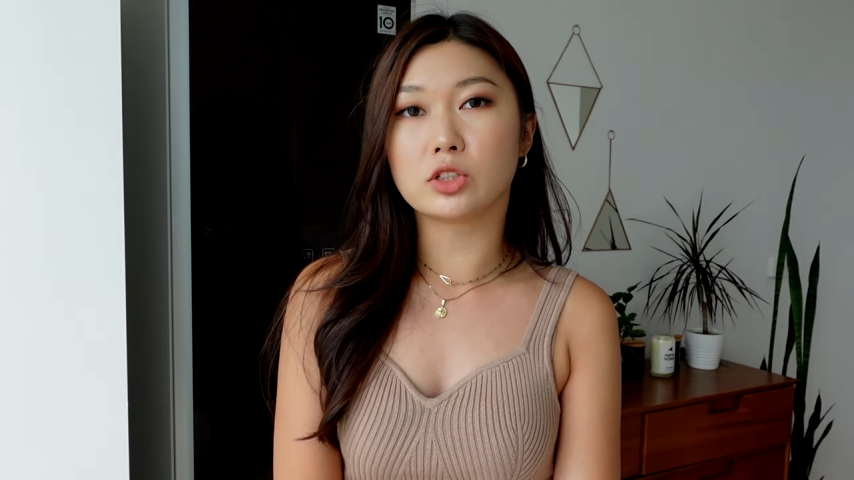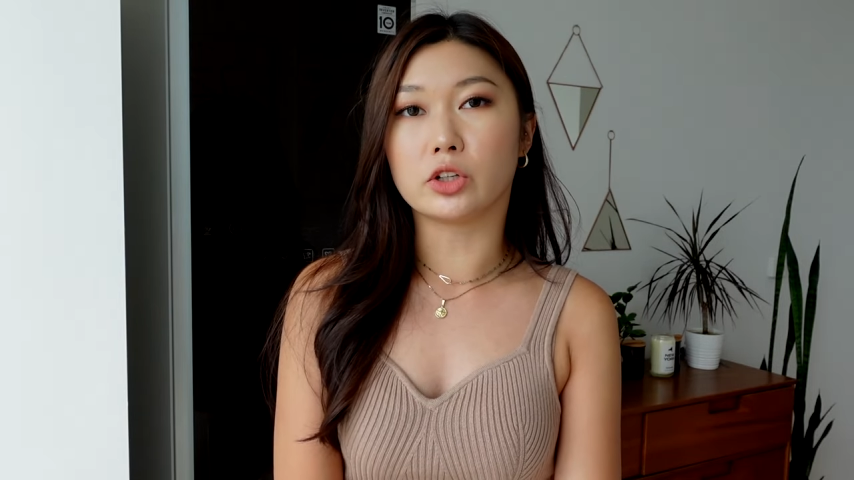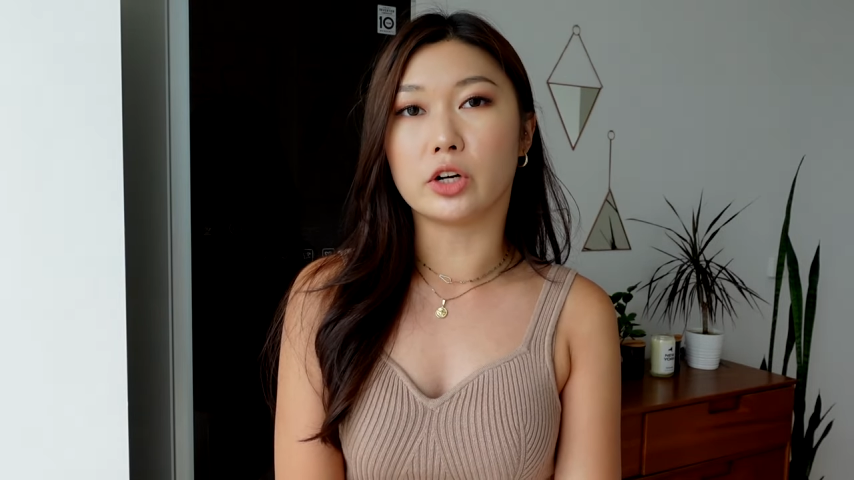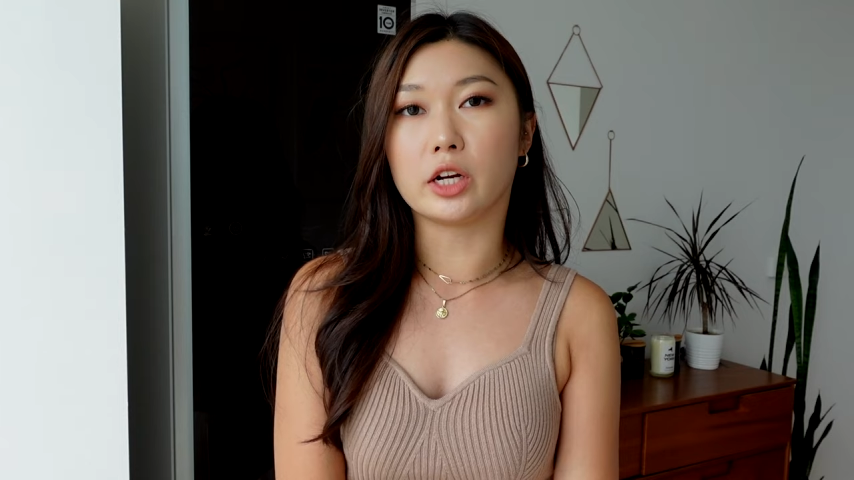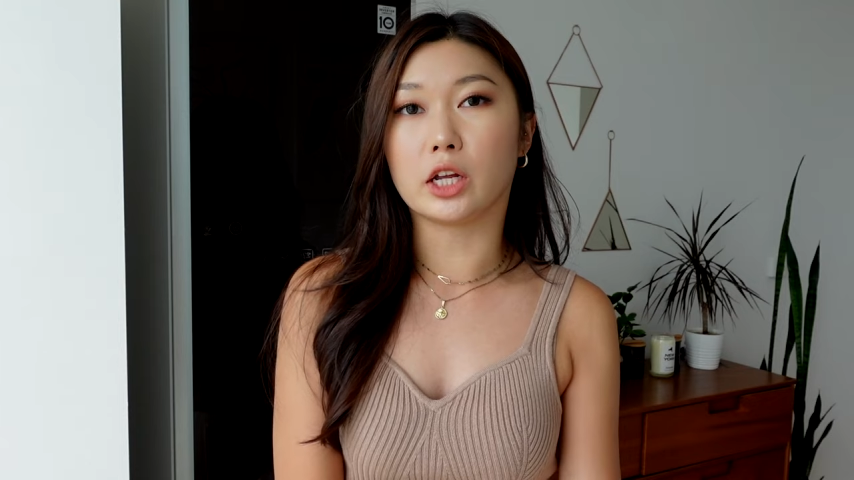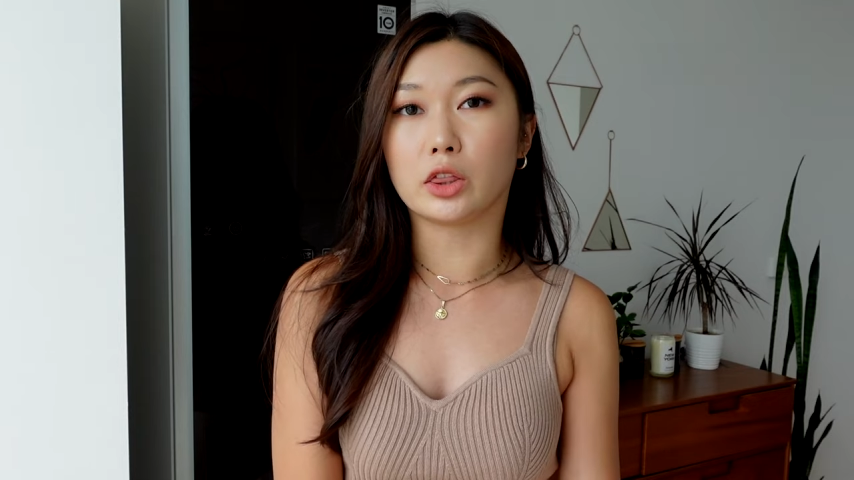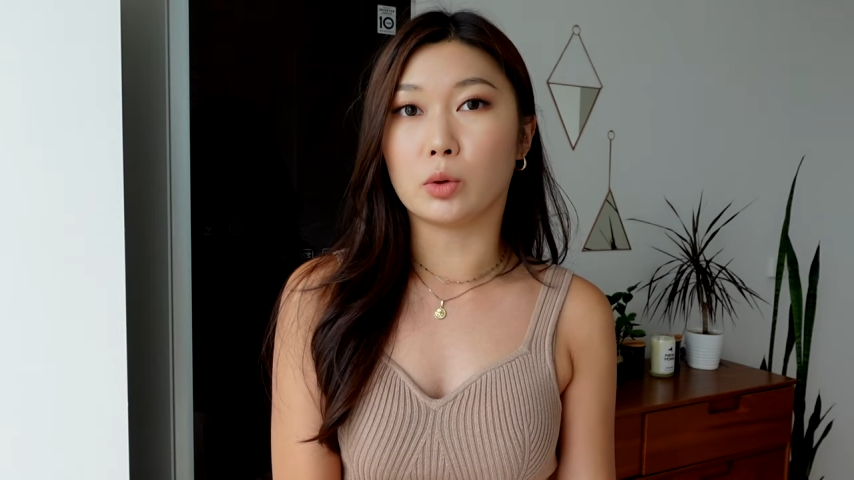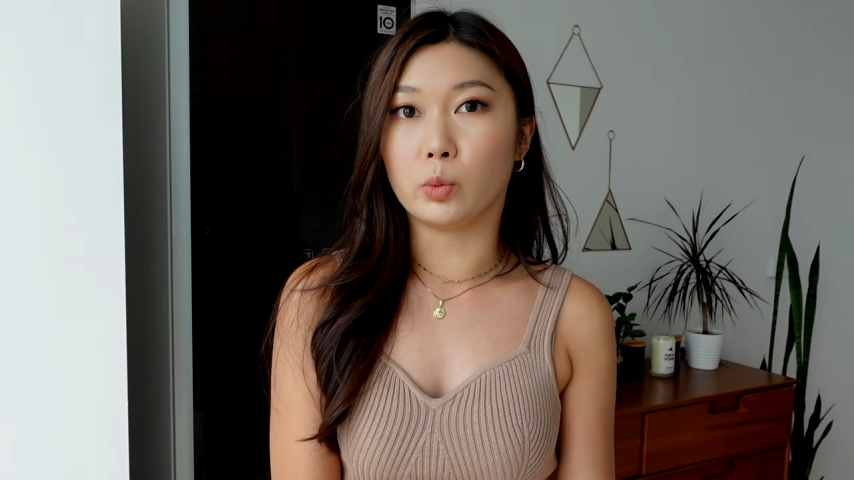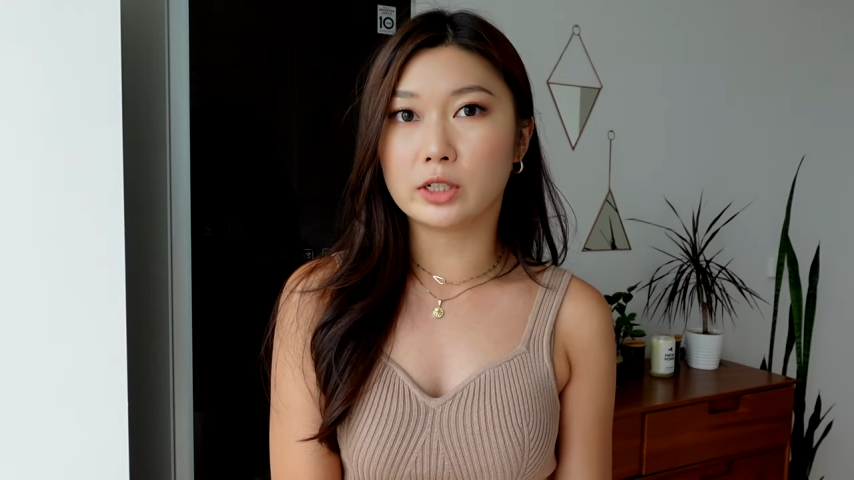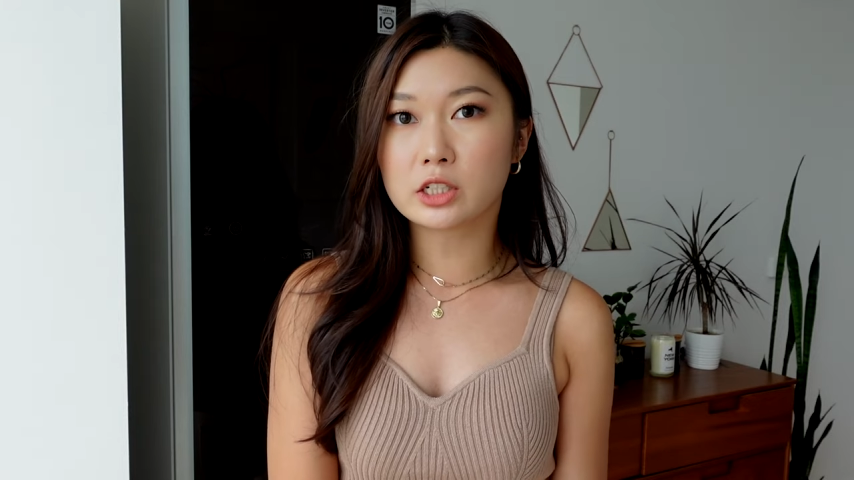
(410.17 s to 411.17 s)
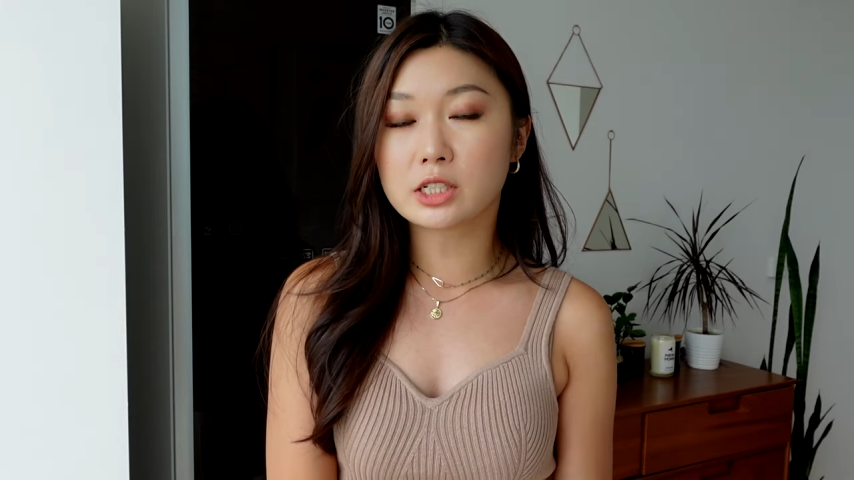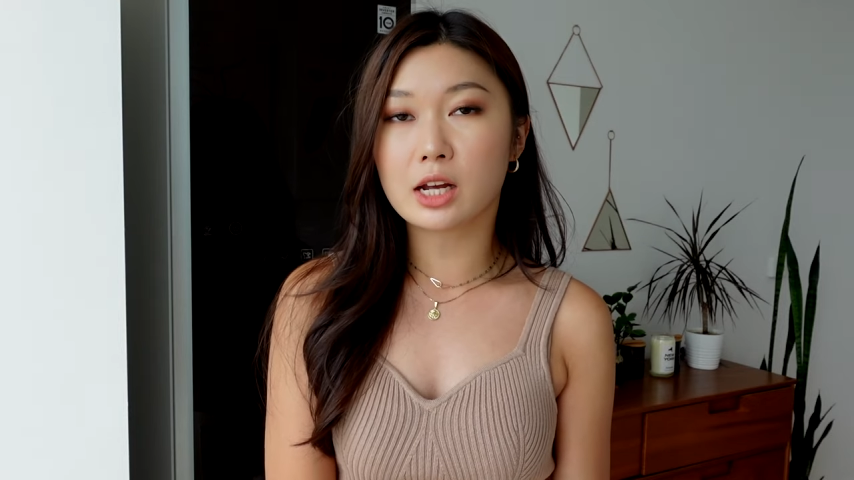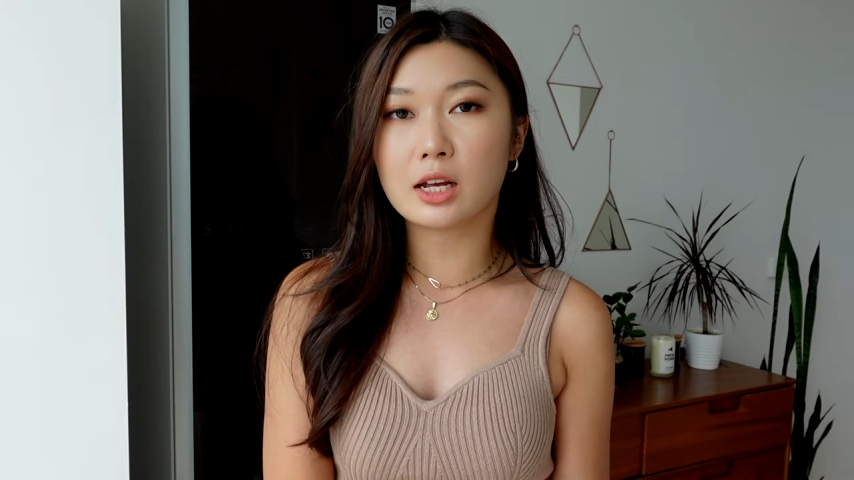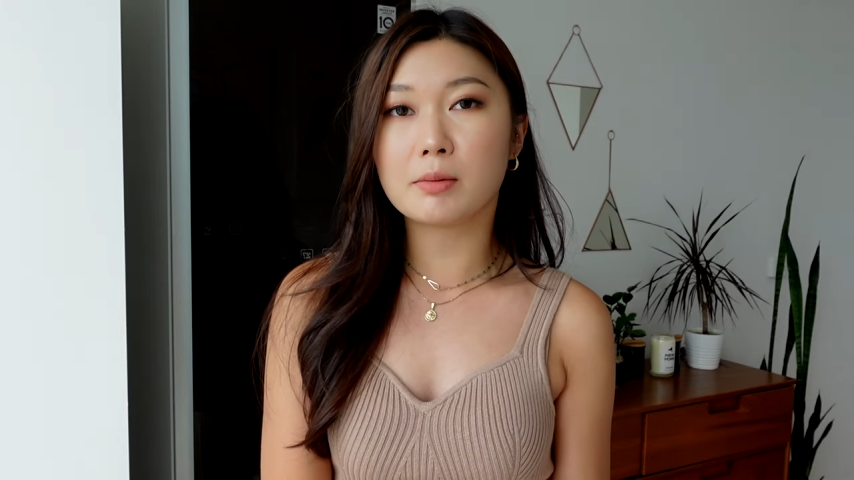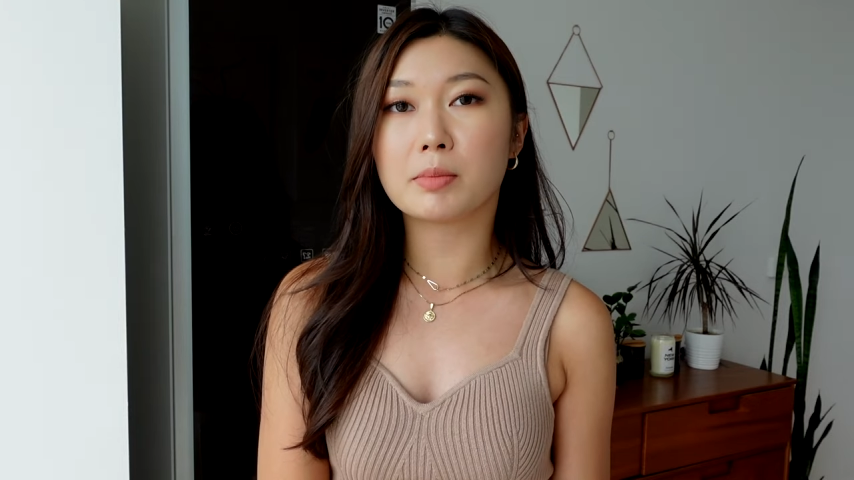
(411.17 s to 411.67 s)
during the winter
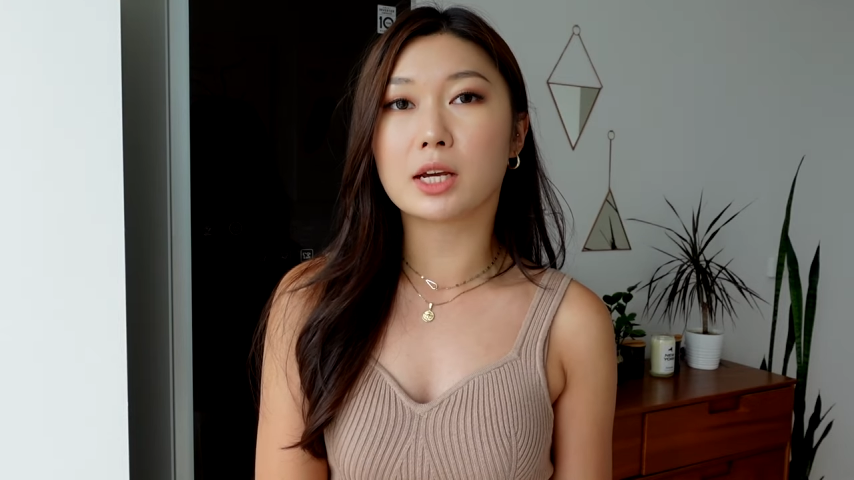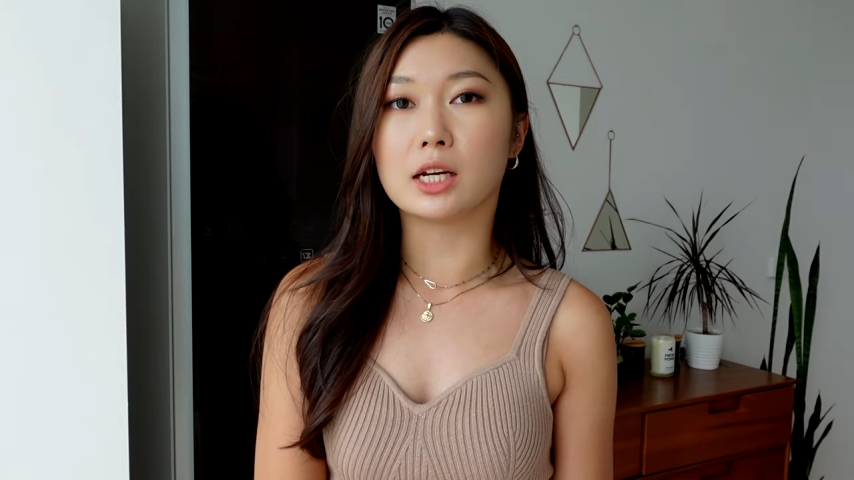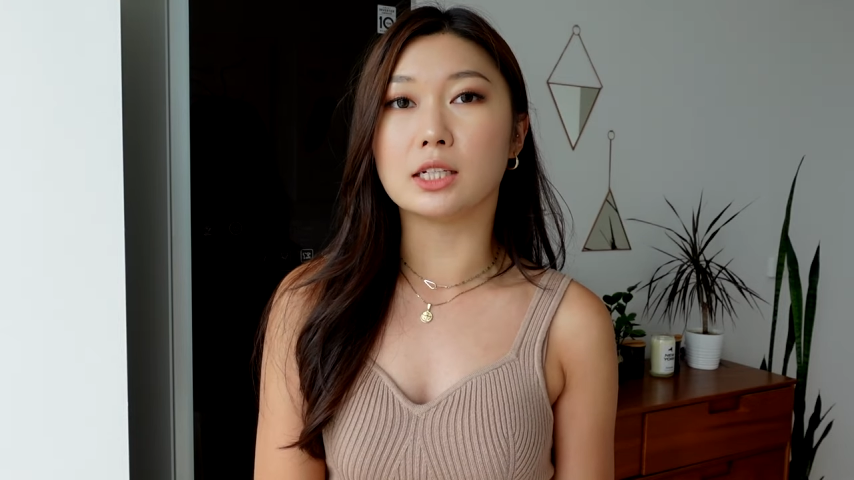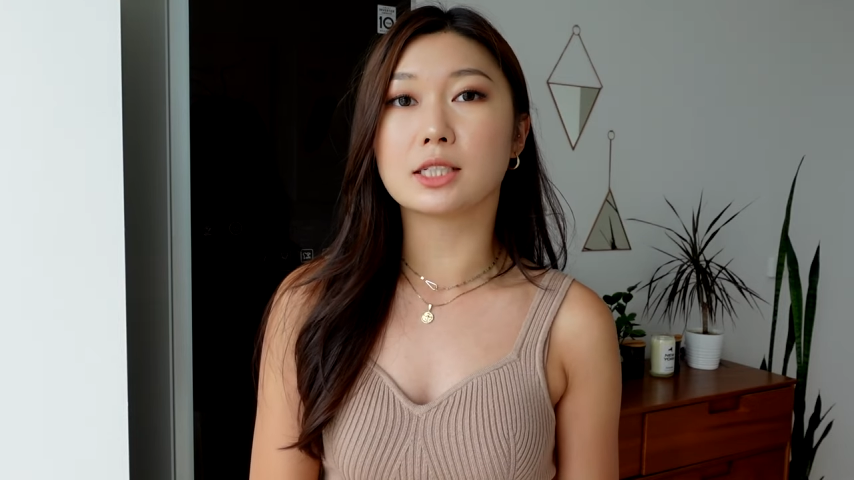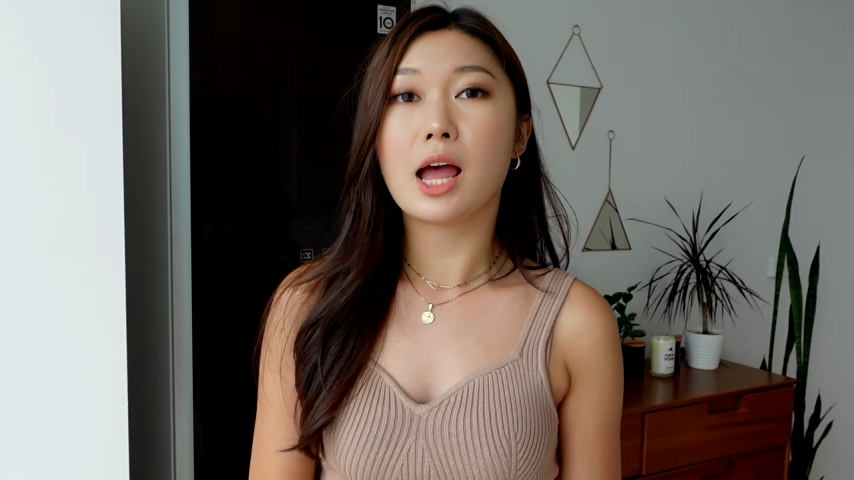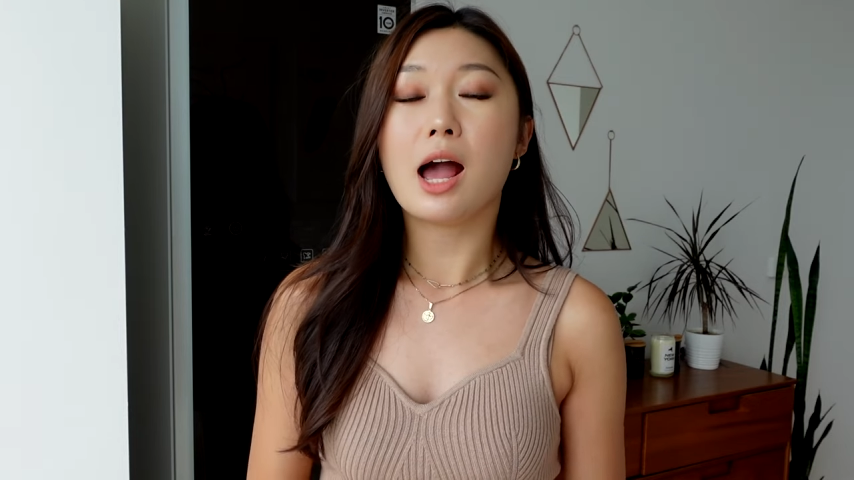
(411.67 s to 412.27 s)
time because